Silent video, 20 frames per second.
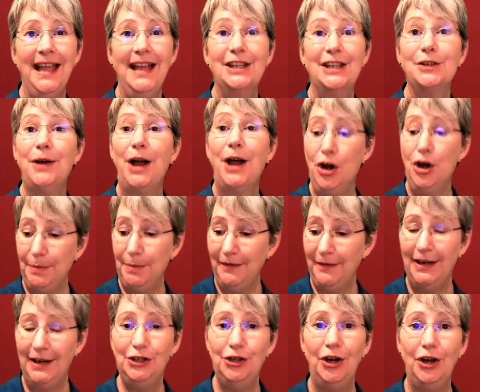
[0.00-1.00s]
So I hope you've
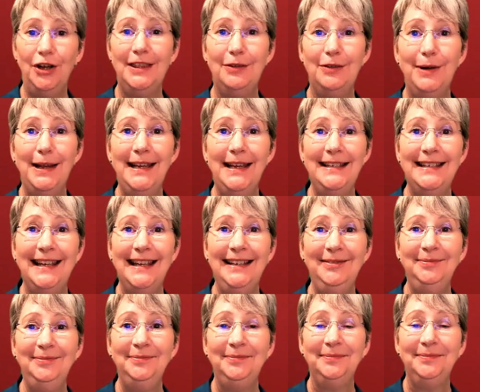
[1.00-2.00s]
enjoyed the
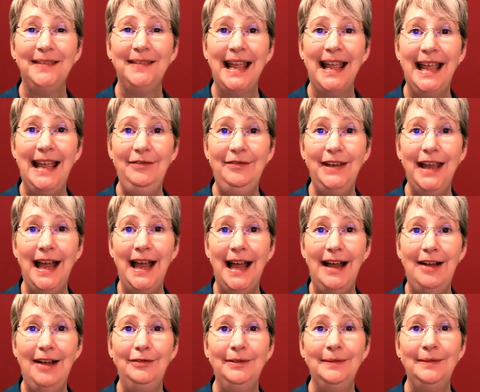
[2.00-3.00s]
reading. If you
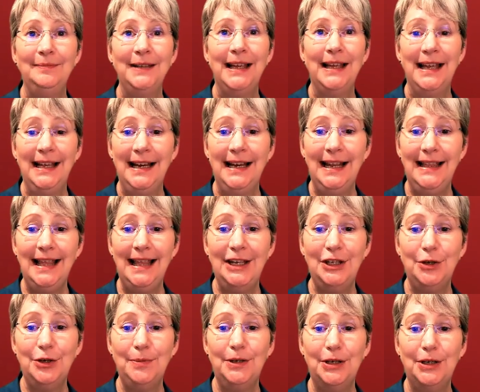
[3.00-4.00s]
have, click
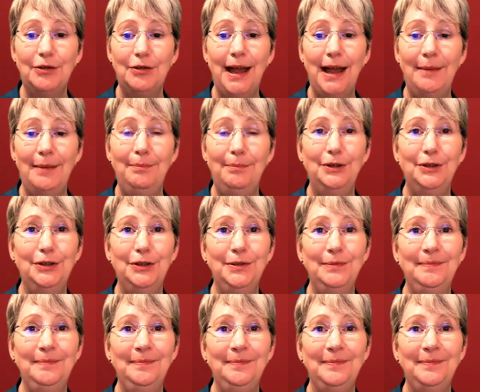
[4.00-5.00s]
that subscribe
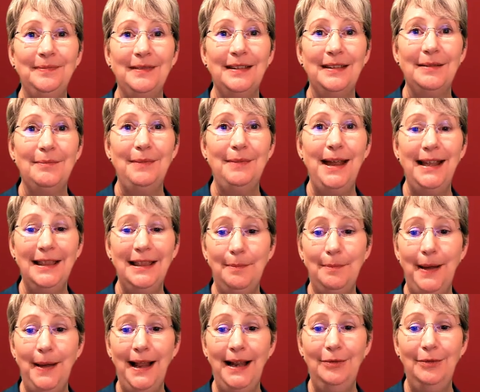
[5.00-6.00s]
button, make the
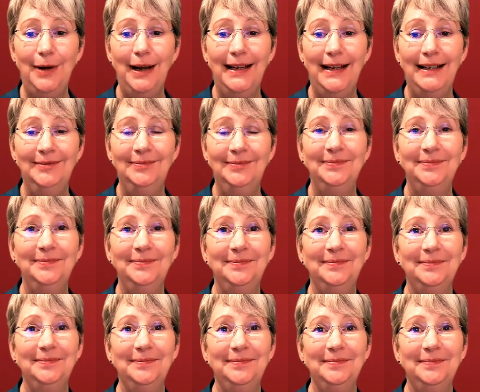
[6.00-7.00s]
bell ring,
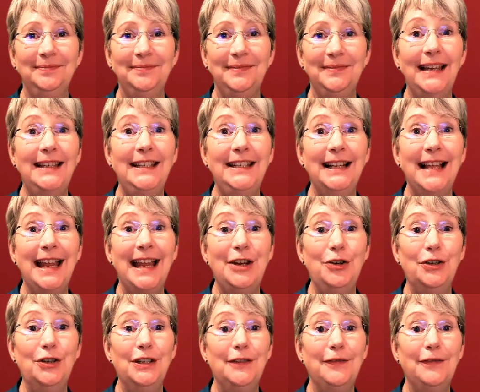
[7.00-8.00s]
then you'll get
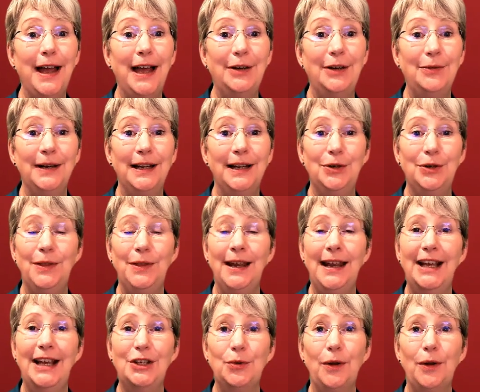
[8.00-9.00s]
notified when I do the
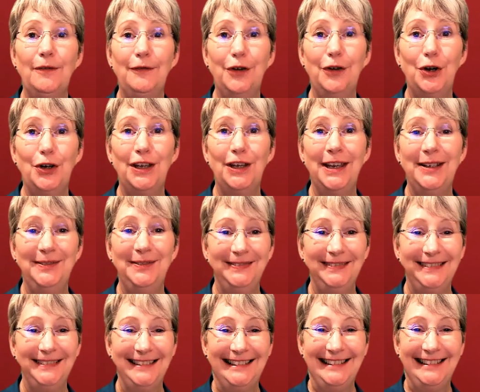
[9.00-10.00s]
next one for you.
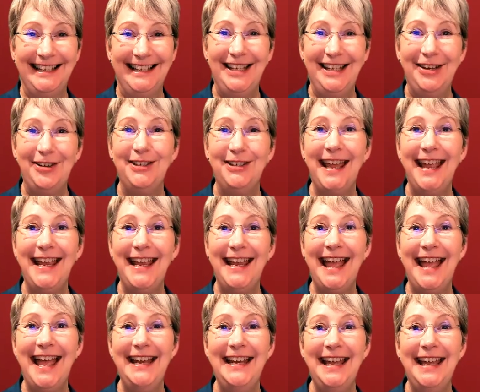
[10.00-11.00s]
So take
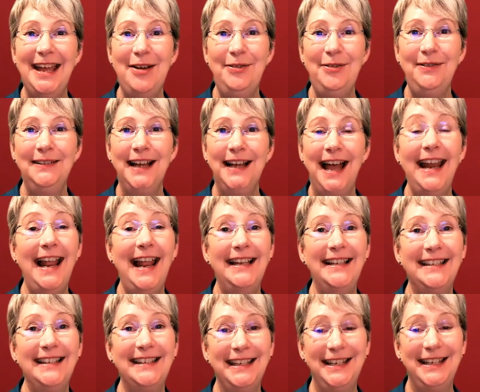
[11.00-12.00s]
care now, and I'll
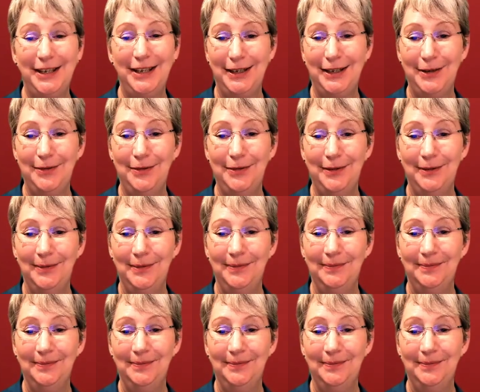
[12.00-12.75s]
see you soon.